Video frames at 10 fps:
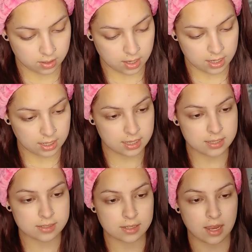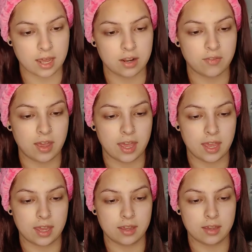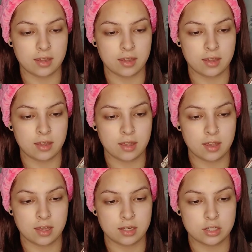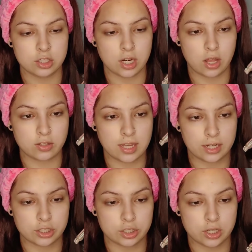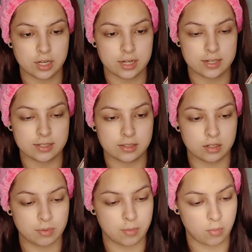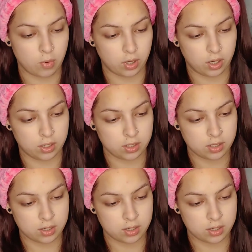And it is kind of a gel texture. It is a little bit more